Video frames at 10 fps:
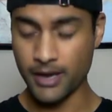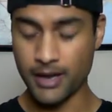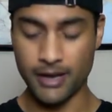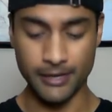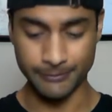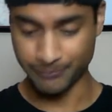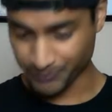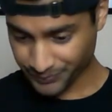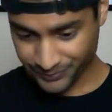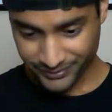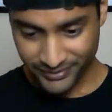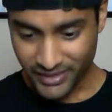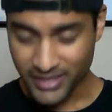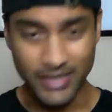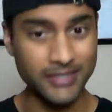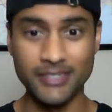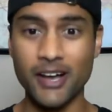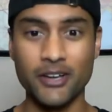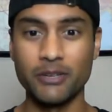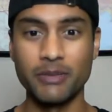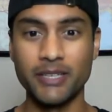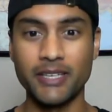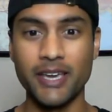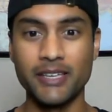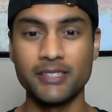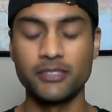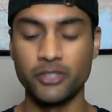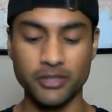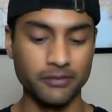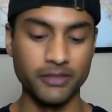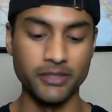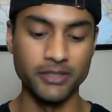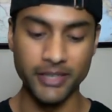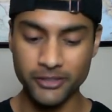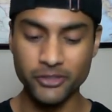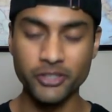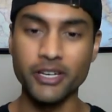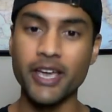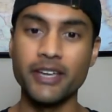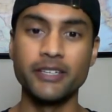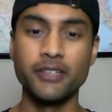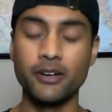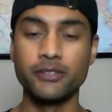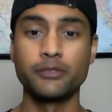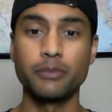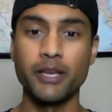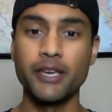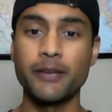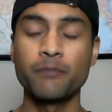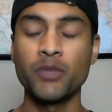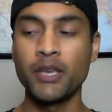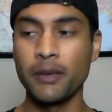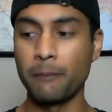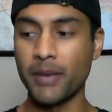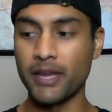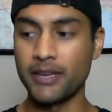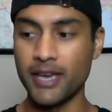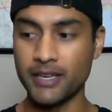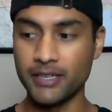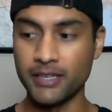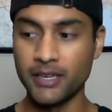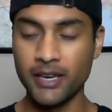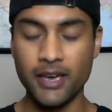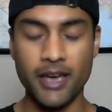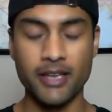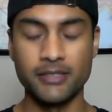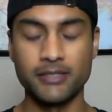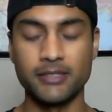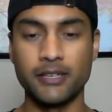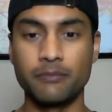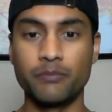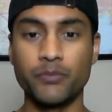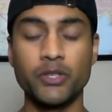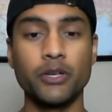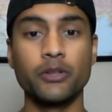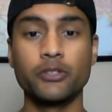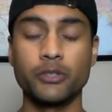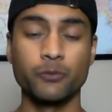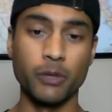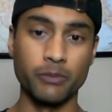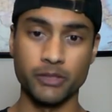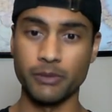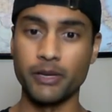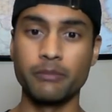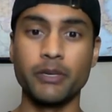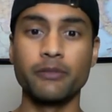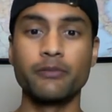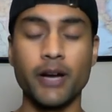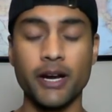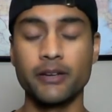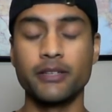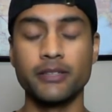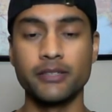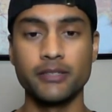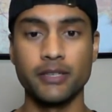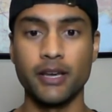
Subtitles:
That's not going to be the case. Justin Fields is injured. Andy Dalton's playing. Matt Nagy has there's some rumblings about him being fired in this,